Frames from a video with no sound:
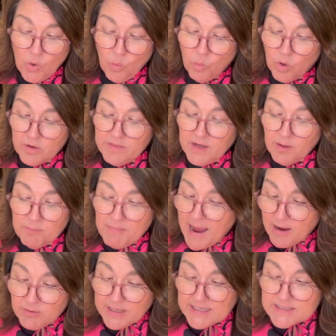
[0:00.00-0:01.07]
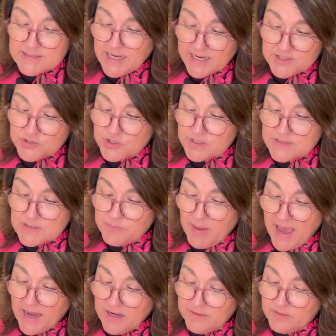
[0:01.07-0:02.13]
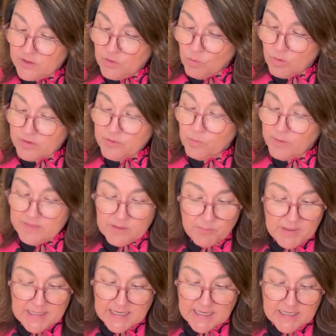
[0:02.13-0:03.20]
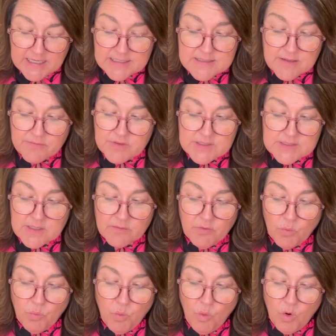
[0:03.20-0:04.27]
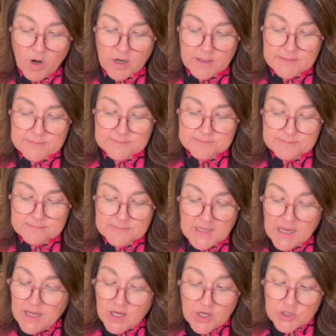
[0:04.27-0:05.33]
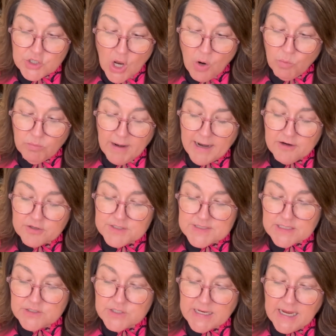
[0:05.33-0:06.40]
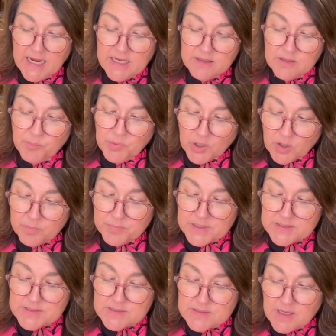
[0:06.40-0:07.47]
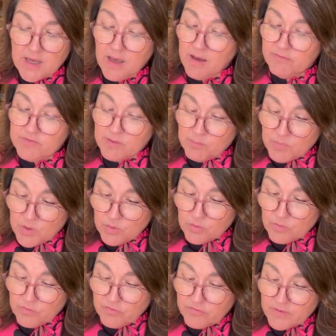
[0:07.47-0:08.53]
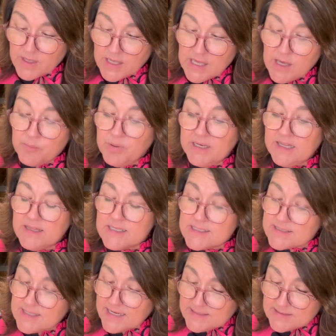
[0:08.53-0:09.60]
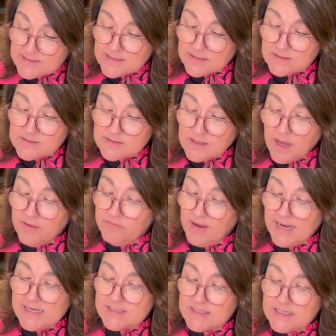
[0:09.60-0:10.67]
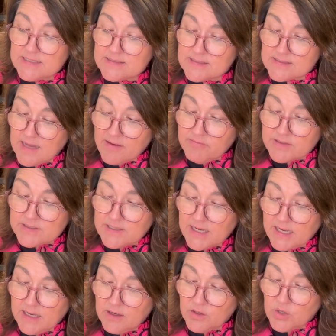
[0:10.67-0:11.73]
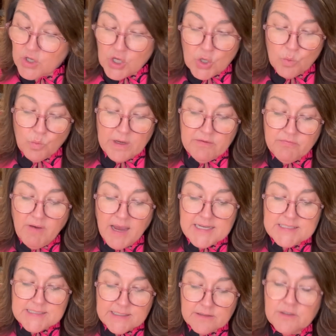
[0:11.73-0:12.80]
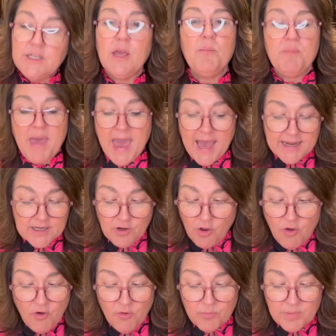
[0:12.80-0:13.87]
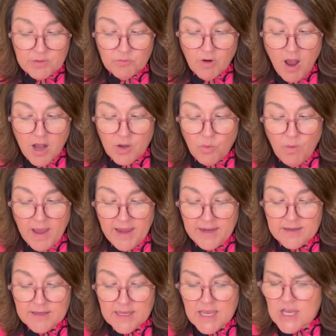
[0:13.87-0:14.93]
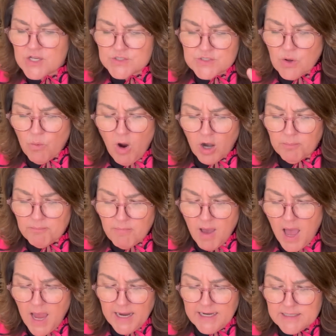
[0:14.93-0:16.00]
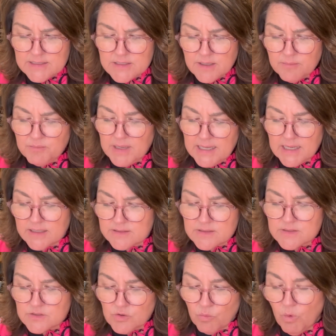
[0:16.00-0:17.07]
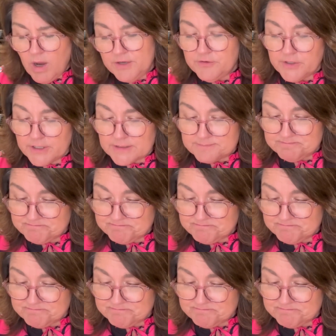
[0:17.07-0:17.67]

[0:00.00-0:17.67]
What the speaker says: Were there mounting tensions back in the North with the beginnings of the Civil War? No records indicate the purpose of the move, but in the census of 1870, we find Delia back at home in Rockaway, so our mind begins to wonder.